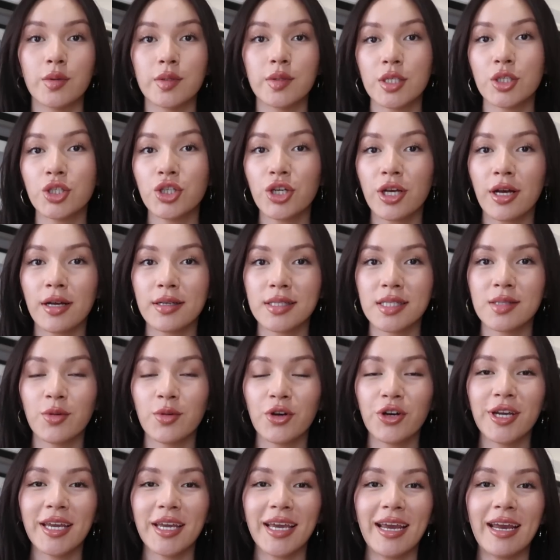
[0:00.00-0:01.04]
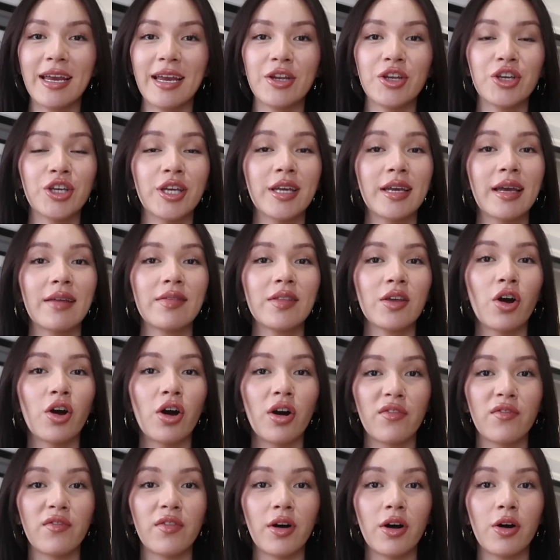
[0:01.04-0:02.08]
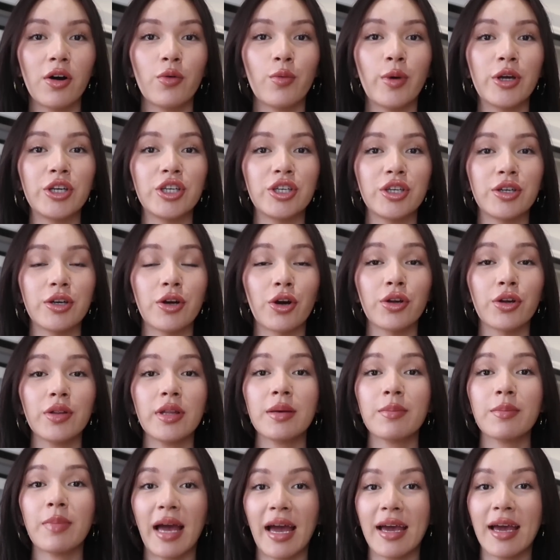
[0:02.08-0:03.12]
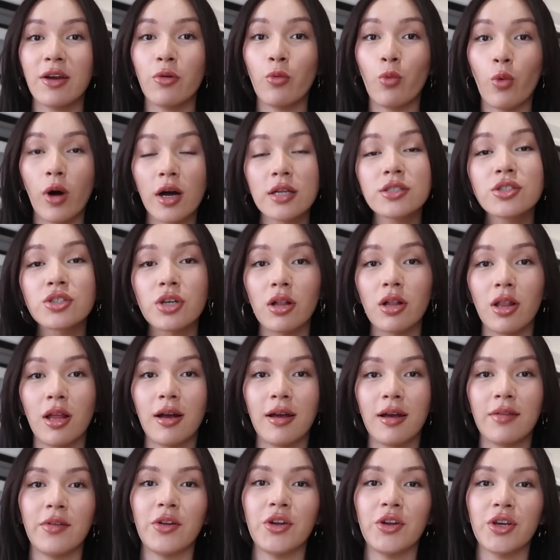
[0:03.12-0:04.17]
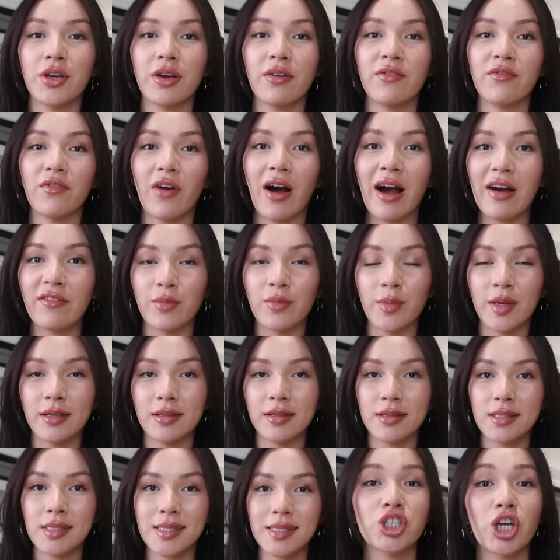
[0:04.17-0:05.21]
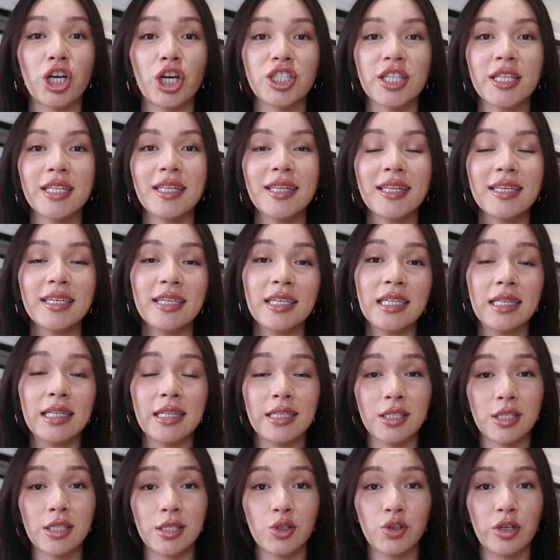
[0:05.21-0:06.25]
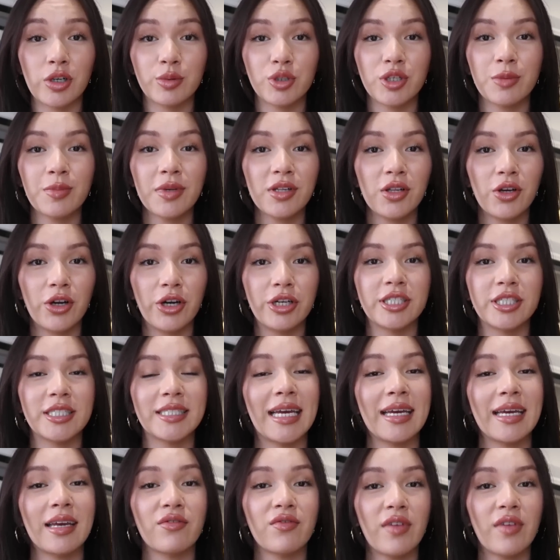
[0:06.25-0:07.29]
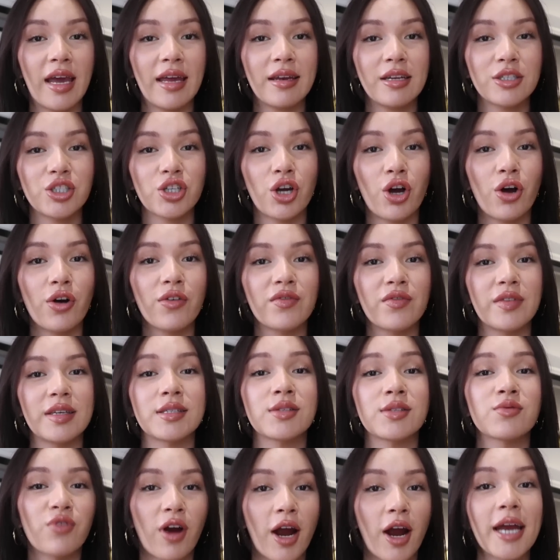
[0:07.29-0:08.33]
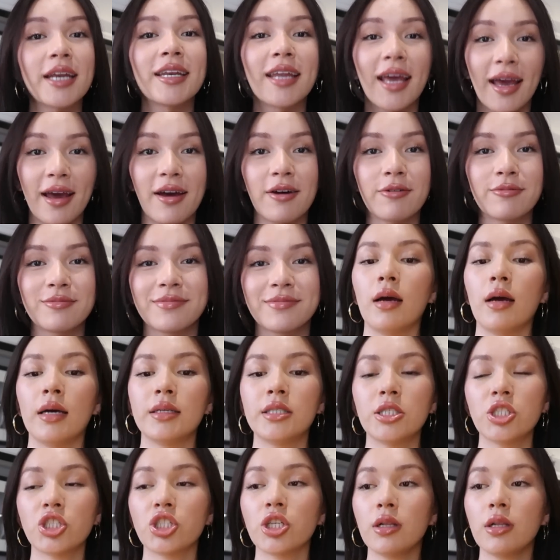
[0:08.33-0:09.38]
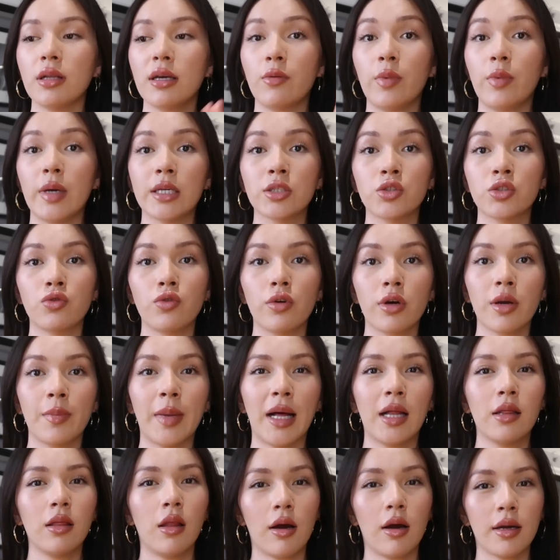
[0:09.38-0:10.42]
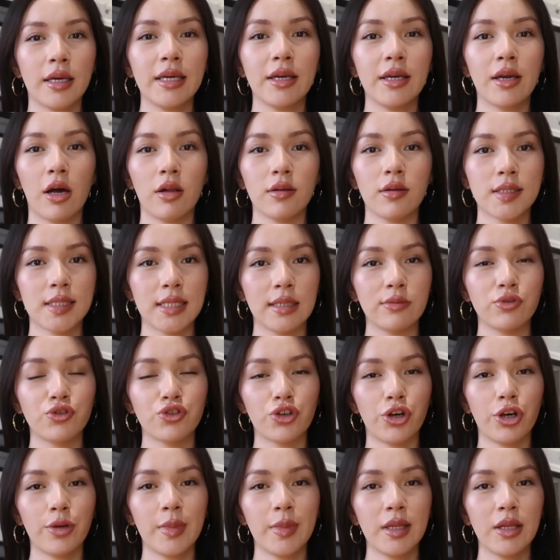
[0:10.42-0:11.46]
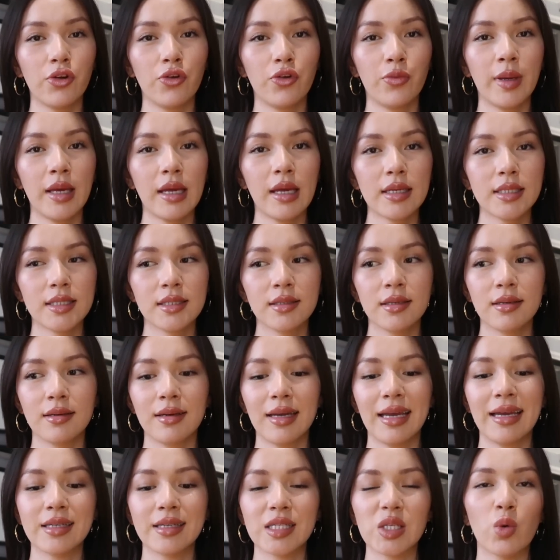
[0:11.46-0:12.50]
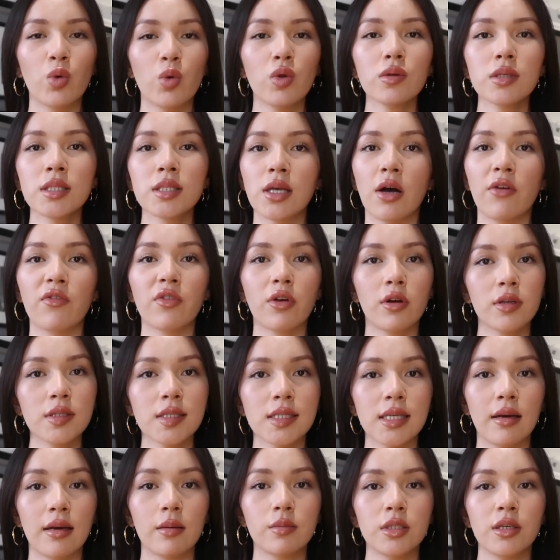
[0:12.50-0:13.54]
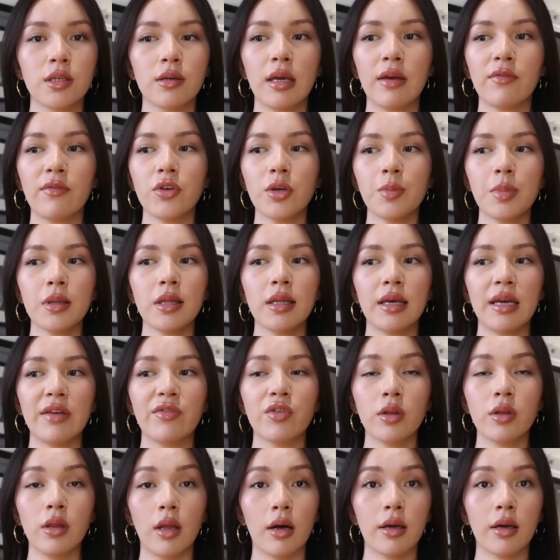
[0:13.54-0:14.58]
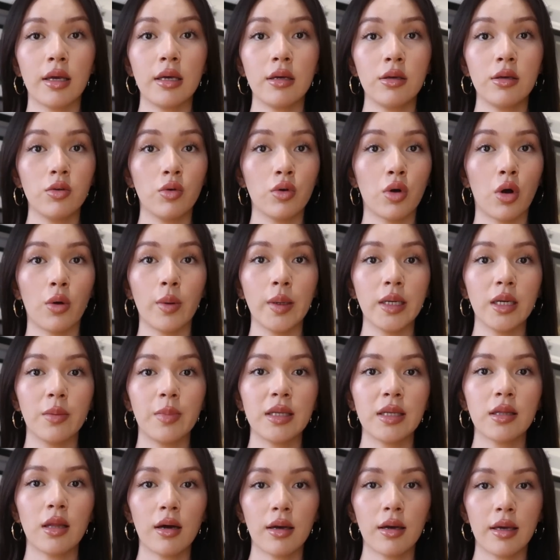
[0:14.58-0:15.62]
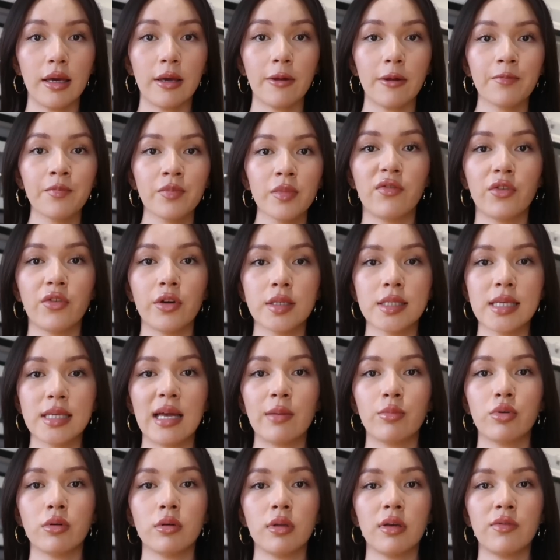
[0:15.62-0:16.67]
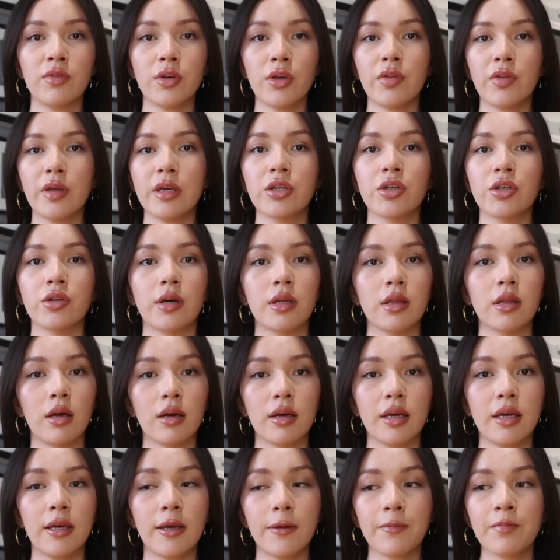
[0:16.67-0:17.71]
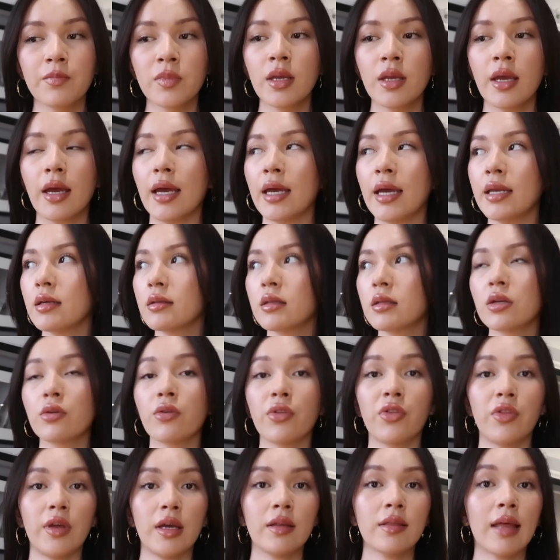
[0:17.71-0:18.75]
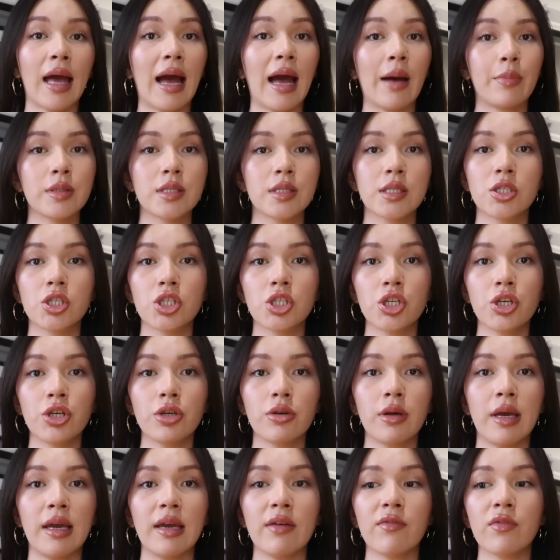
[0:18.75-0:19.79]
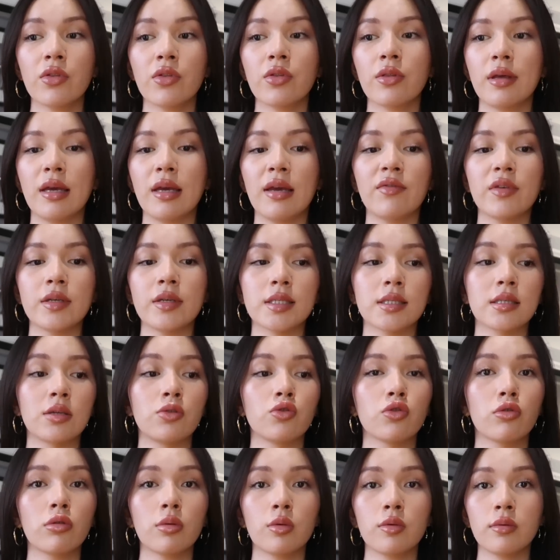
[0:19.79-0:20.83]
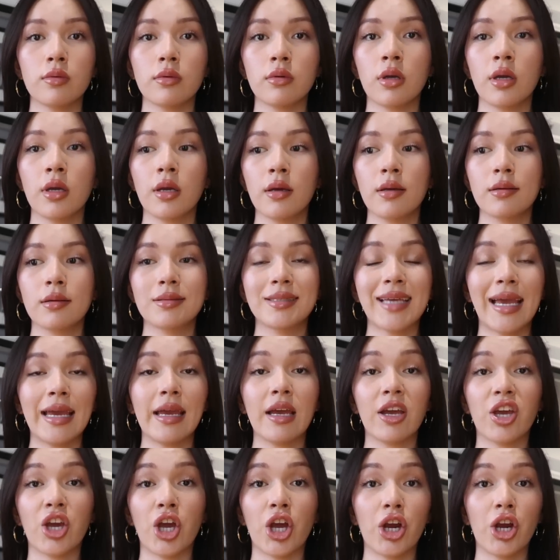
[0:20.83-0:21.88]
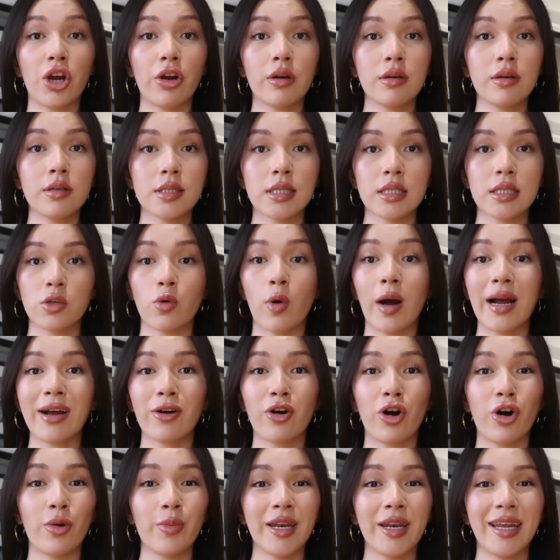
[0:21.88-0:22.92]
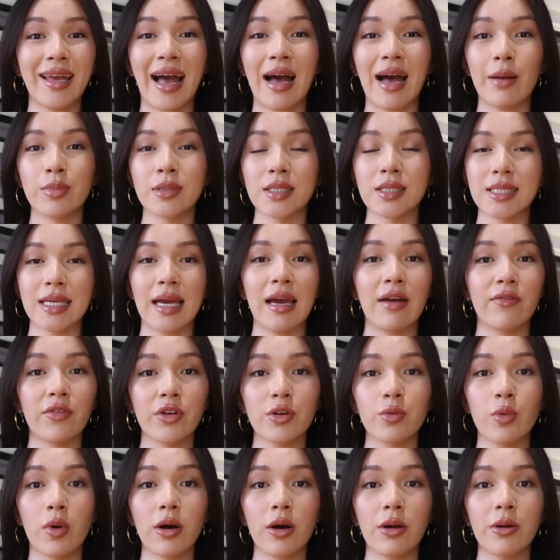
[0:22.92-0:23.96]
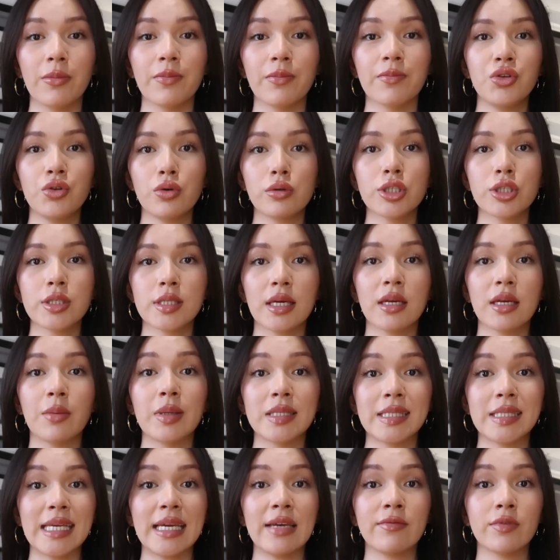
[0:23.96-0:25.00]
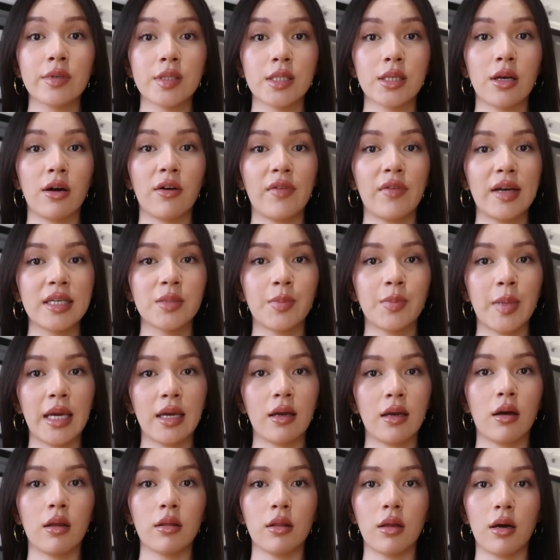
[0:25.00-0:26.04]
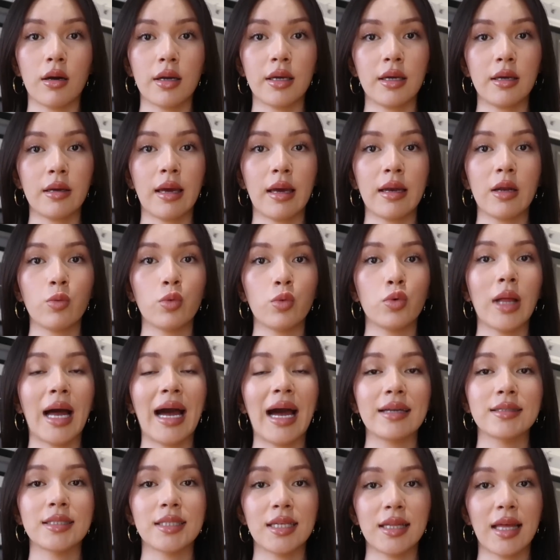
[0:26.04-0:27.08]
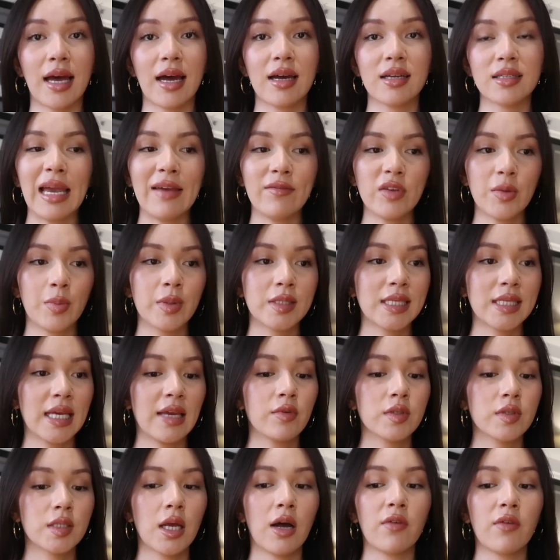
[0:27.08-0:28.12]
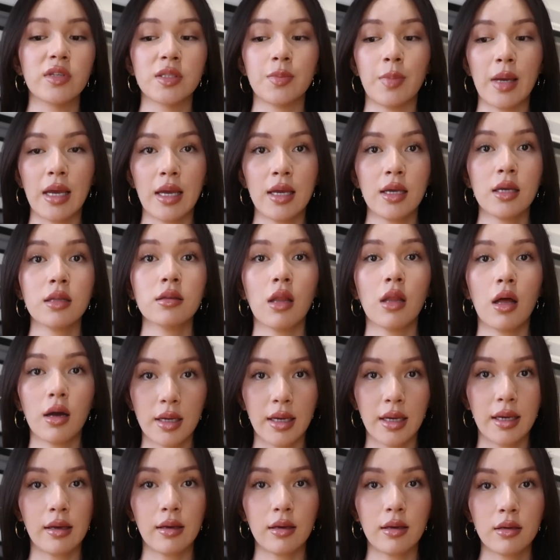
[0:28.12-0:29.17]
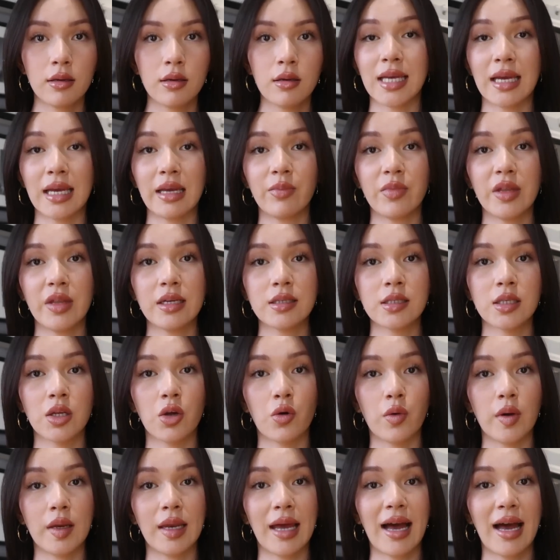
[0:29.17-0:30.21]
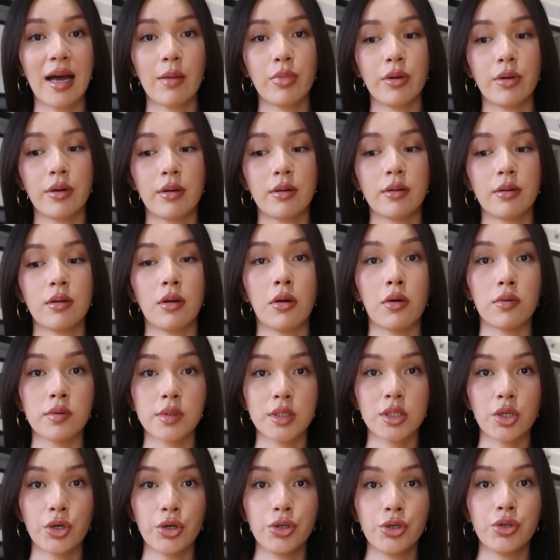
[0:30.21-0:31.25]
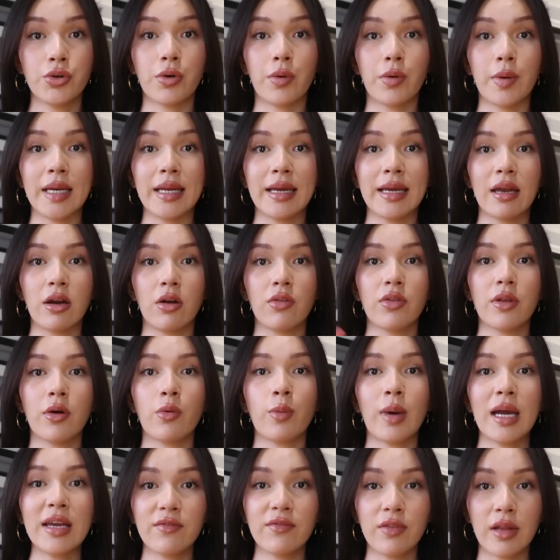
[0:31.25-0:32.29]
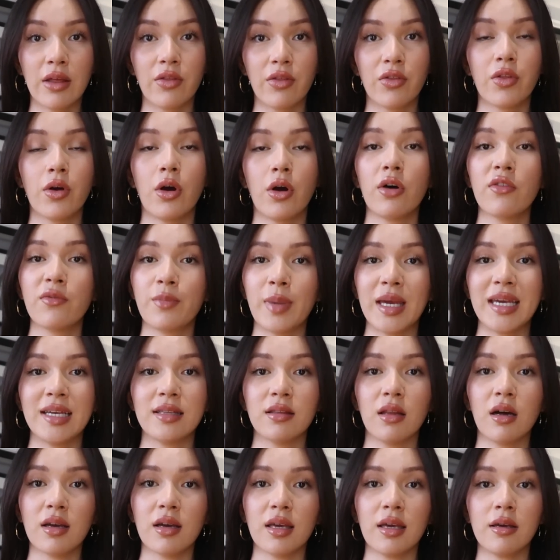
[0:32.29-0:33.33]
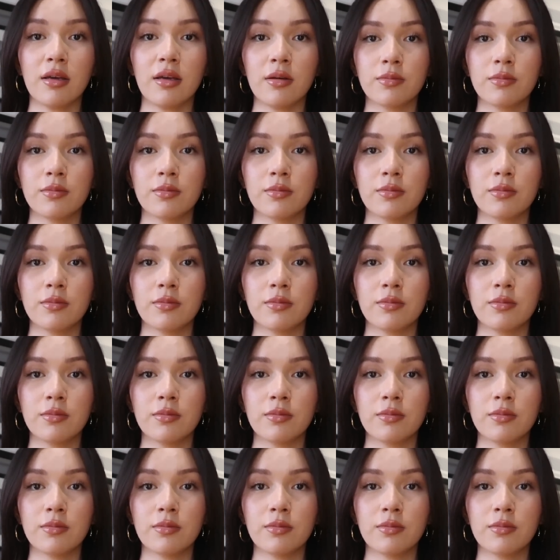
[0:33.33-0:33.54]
So as a new customer in Keen, you can get the offer where you only pay $1 and then you get 5 minutes. Go to the link in the description below to take advantage of this right now. Additionally, we can talk about lucky girl syndrome a little bit. It's all self-concept. If you believe you're lucky, you're going to be lucky. For example, if you think you're unlucky, any little thing that happens to you, even if it's a normal day occurrence, it's quite common, it happens to everyone, you're just going to perceive yourself as being unlucky, and it will add to that. If you perceive yourself as being lucky, same things are going to happen. Also, you're going to get on that wavelength of being lucky.